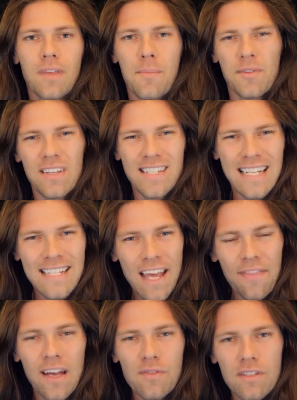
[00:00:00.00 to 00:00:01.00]
I'm investing
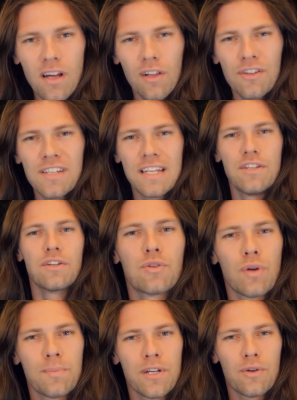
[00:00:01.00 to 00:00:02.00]
$10,000 into
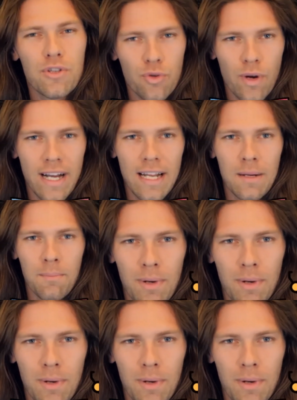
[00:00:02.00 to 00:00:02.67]
crypto trading